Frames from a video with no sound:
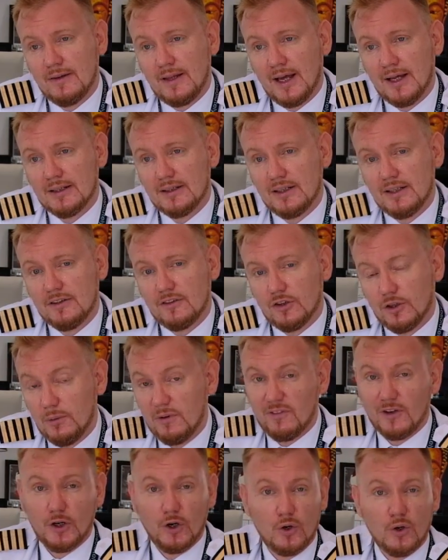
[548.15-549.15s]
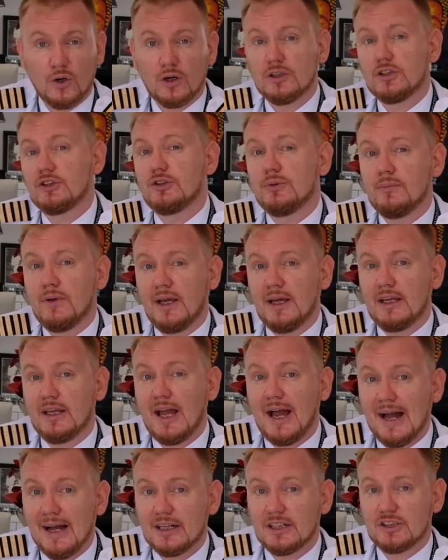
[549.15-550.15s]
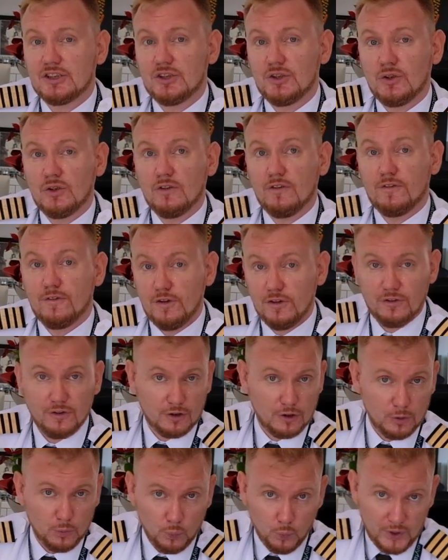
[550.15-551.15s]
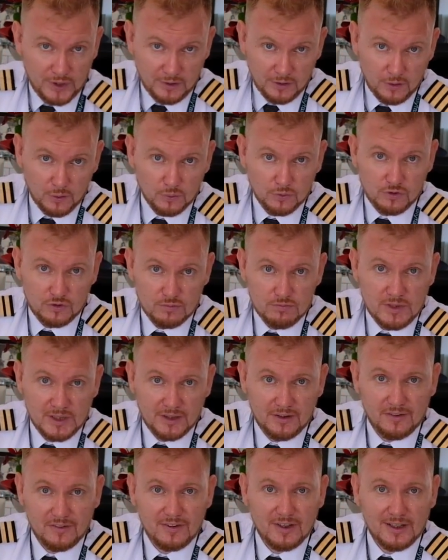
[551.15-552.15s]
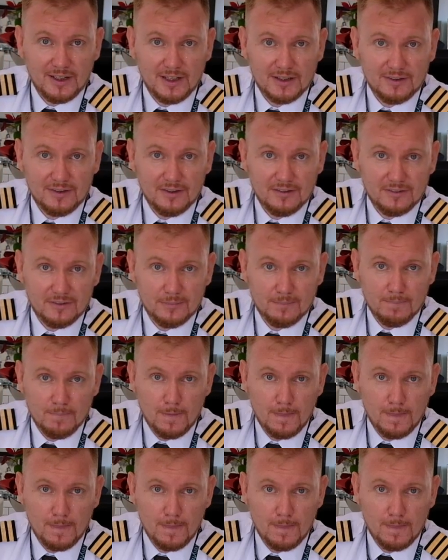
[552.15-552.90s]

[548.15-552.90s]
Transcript: that it's going to be very hard to make actual physical windows in a design like this.